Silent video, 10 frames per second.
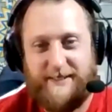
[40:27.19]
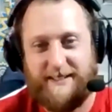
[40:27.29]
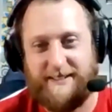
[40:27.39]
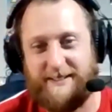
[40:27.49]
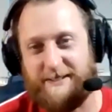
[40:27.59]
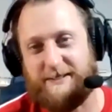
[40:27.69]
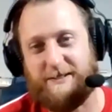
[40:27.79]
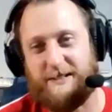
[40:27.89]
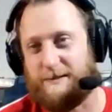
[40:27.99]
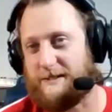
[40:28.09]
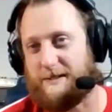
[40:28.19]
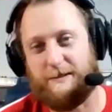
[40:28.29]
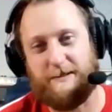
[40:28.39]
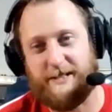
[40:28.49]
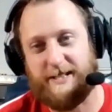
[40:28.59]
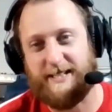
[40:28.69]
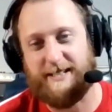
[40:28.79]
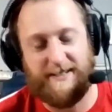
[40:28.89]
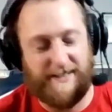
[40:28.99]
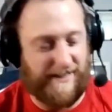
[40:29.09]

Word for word: Fuck, dude. Zola was cool as shit.